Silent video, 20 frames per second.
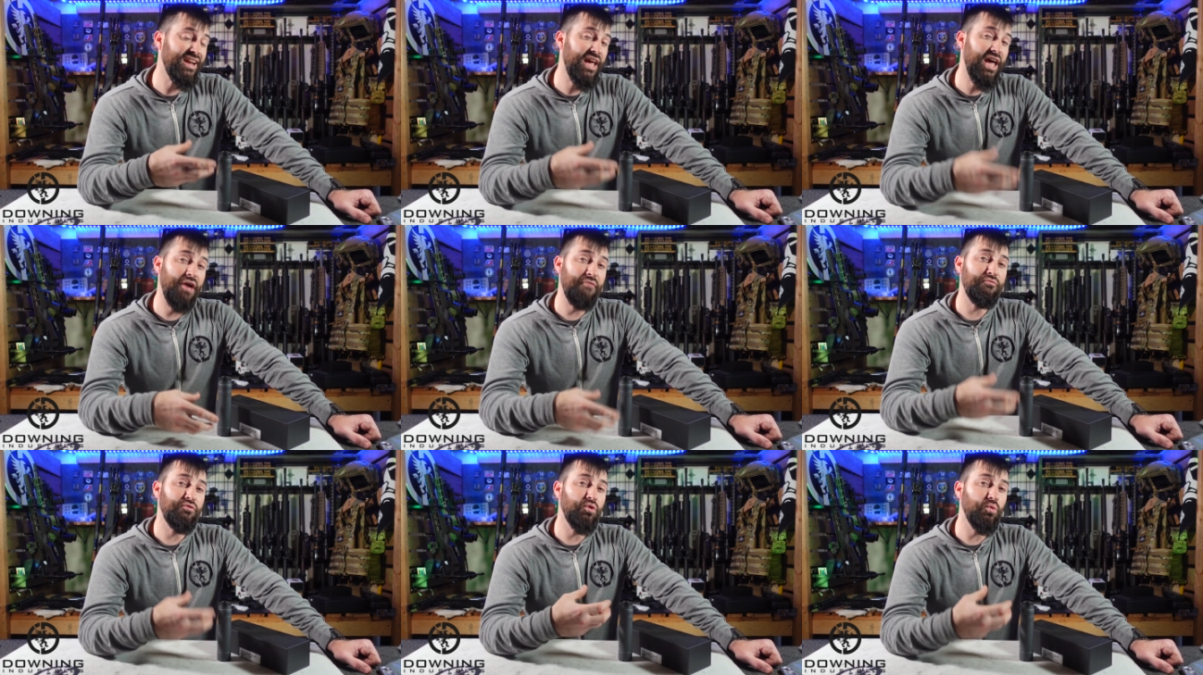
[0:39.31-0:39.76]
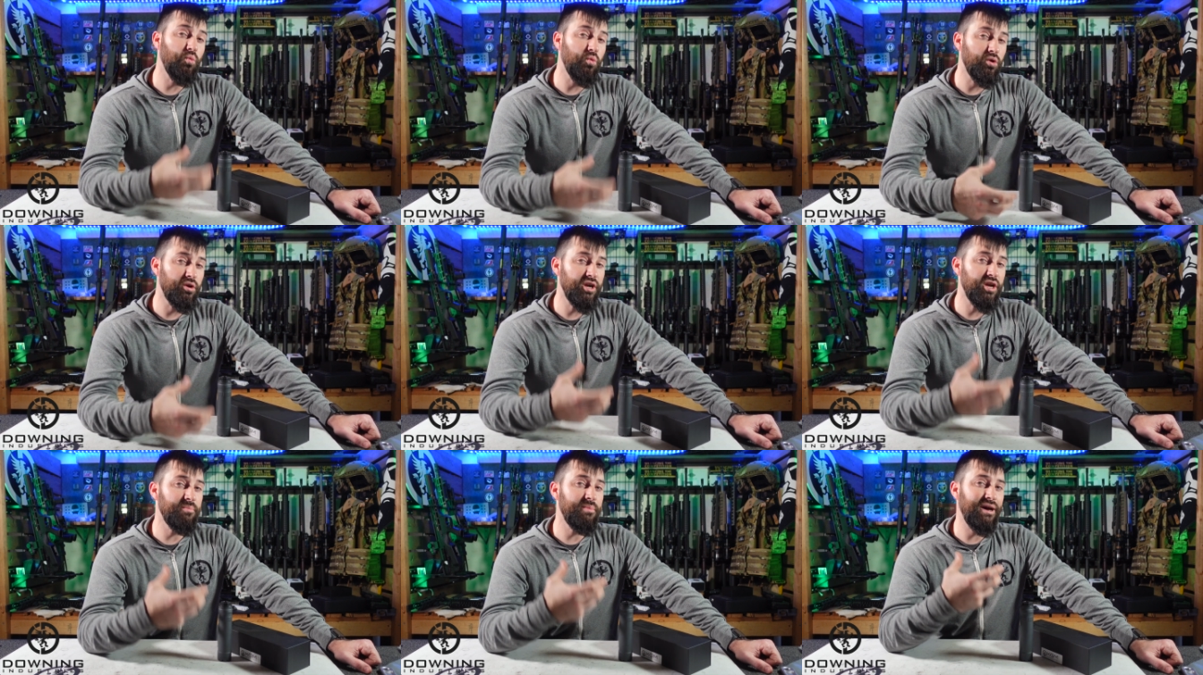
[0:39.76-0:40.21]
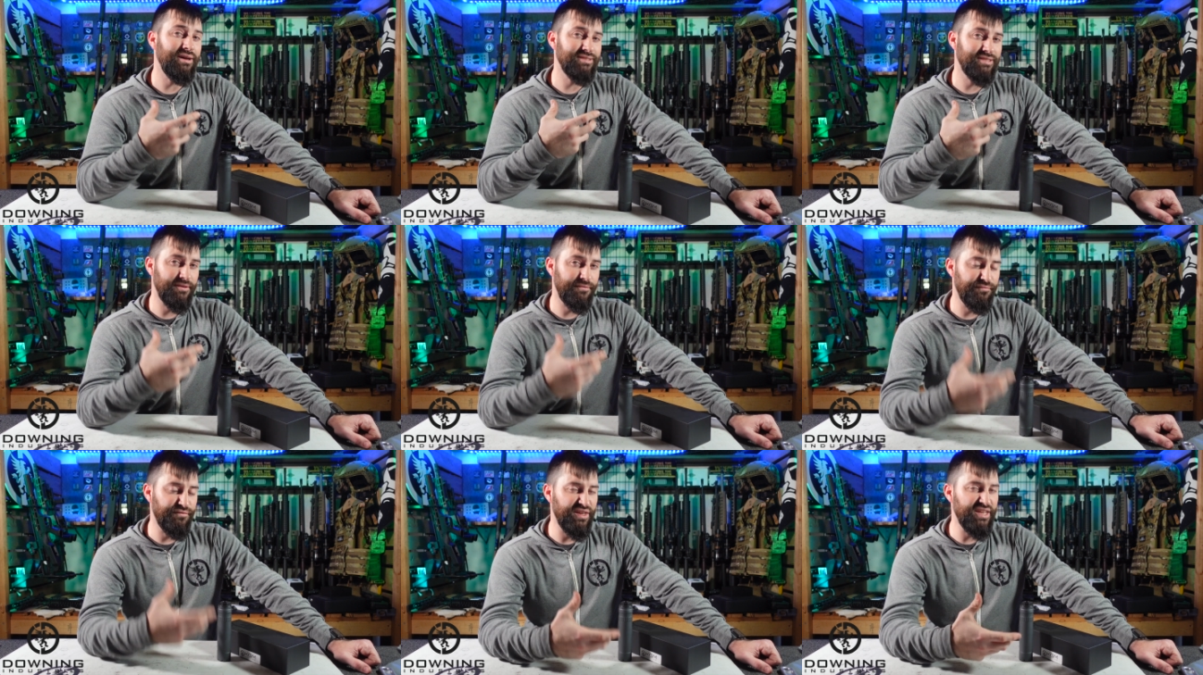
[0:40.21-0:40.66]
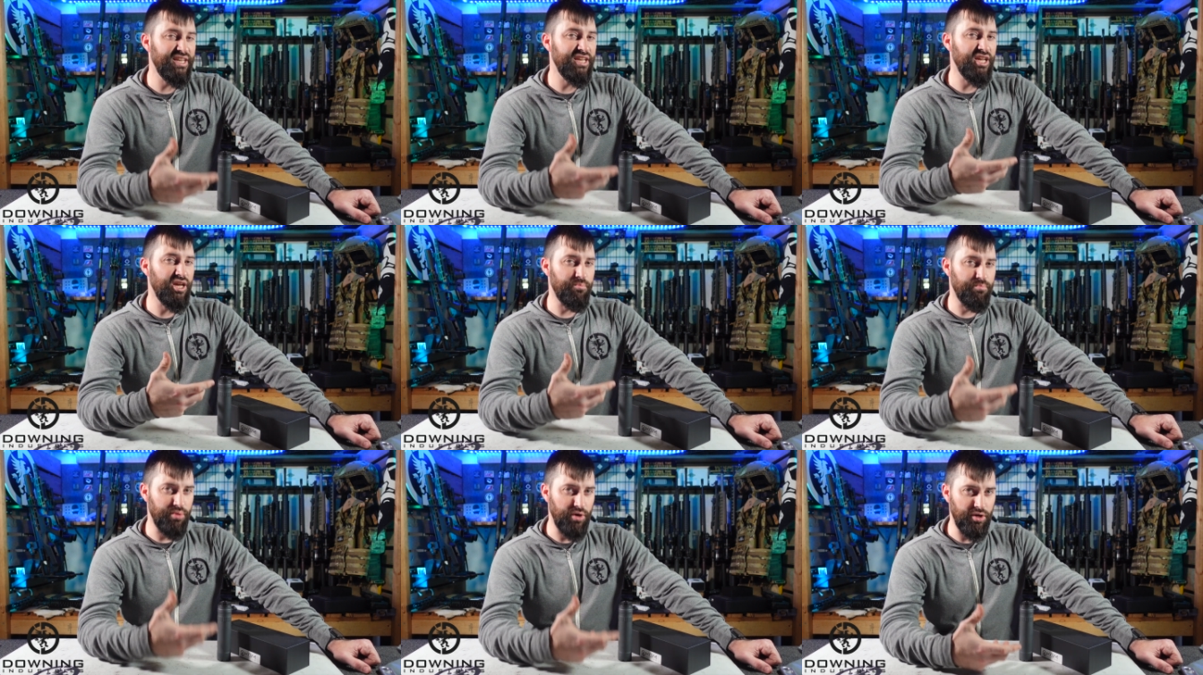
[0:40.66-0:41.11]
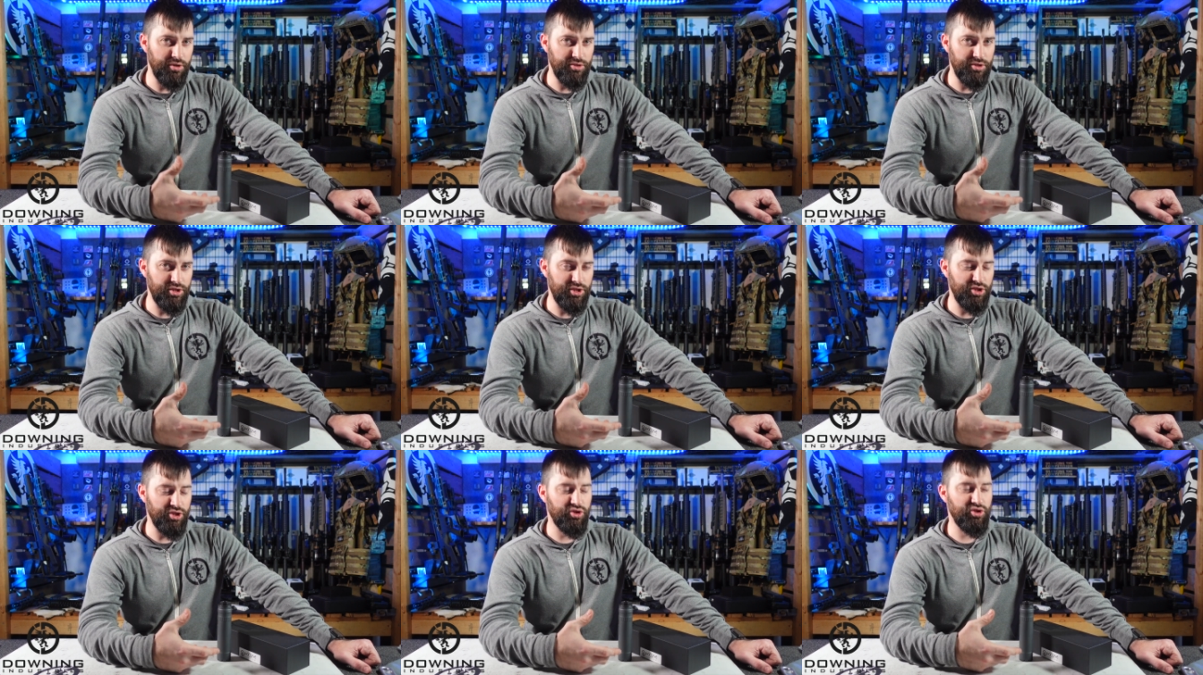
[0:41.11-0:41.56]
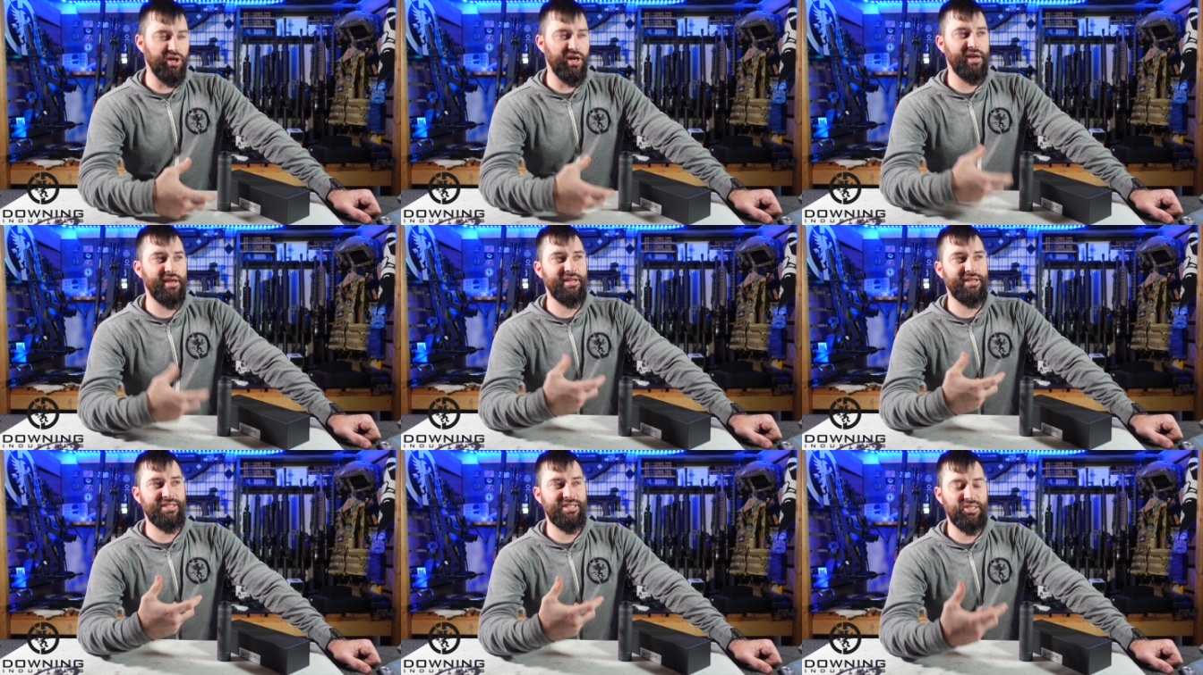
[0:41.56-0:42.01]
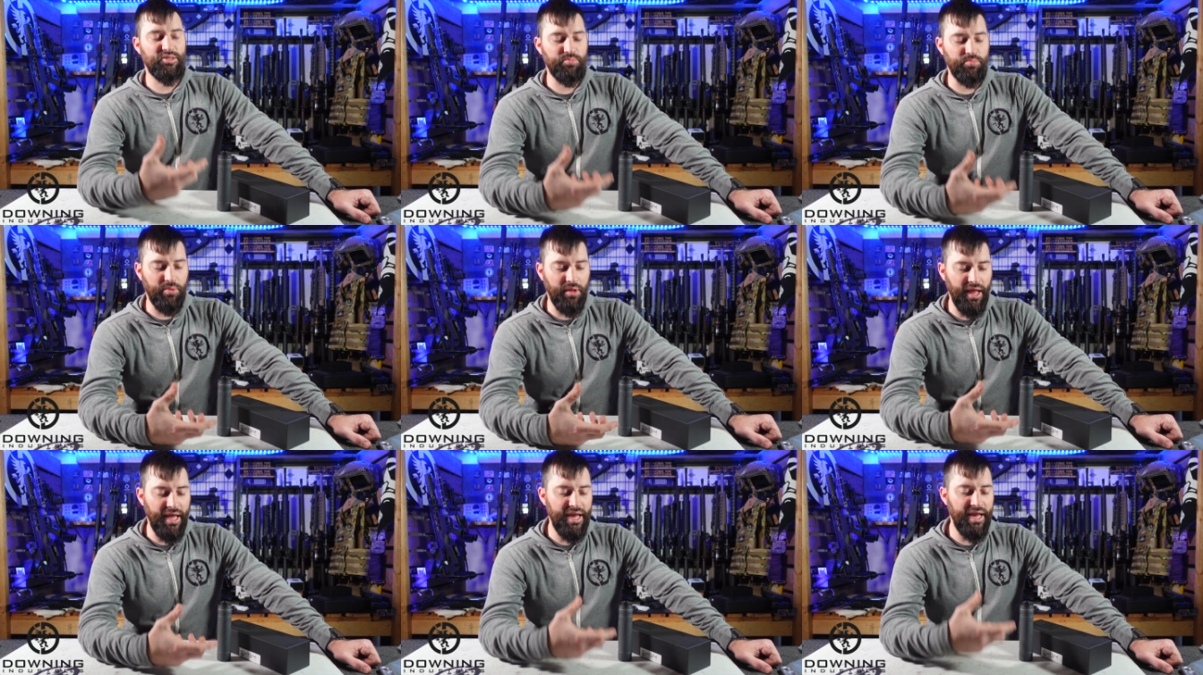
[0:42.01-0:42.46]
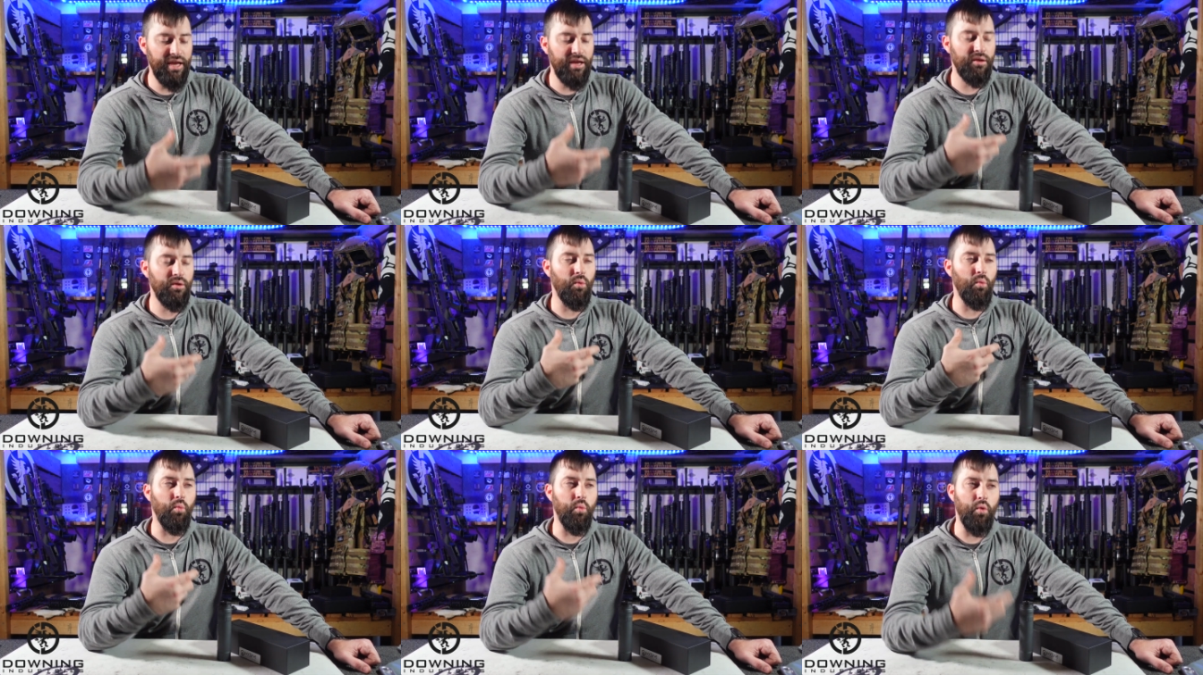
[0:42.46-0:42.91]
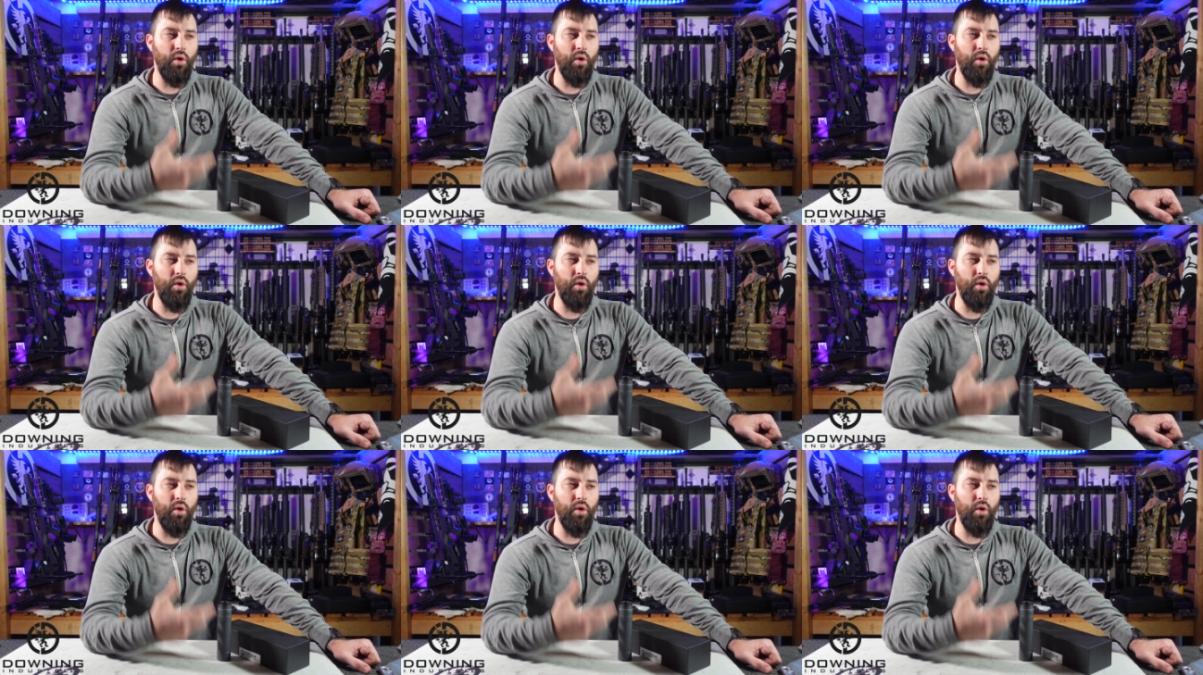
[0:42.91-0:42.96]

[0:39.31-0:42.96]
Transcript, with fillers: having to worry about defending a purchase and try to explain